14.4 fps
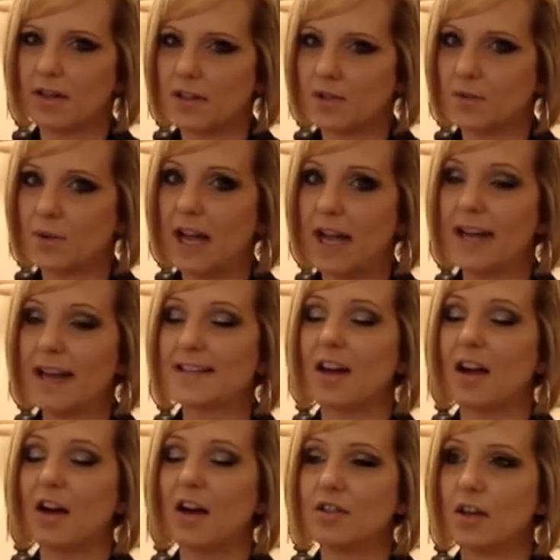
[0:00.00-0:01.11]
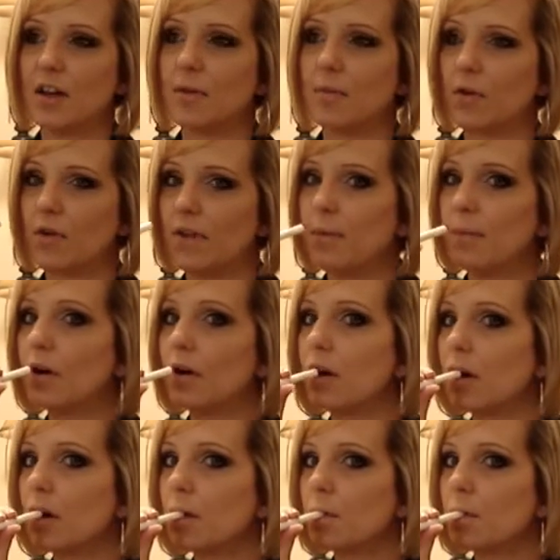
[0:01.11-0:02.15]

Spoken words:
This one has a ton more vapor.